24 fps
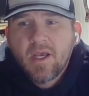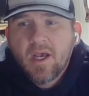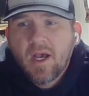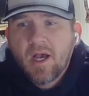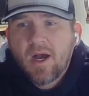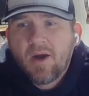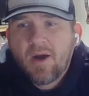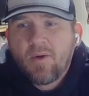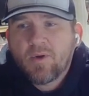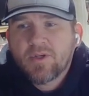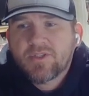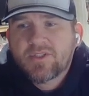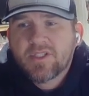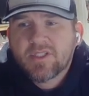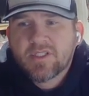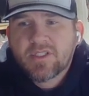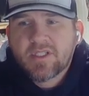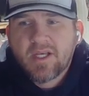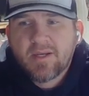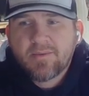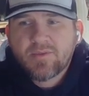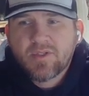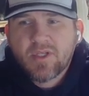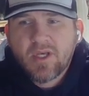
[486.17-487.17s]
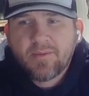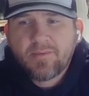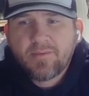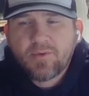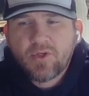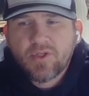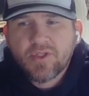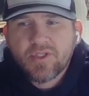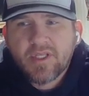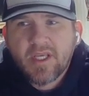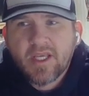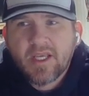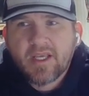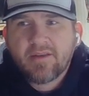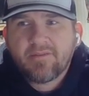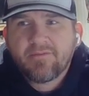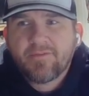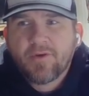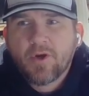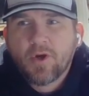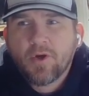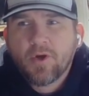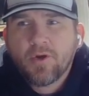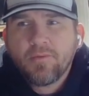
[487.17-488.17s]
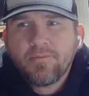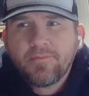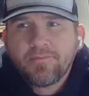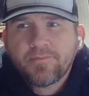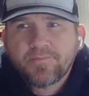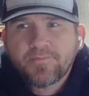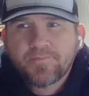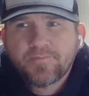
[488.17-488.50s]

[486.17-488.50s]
Once this comes up, you just hit confirm.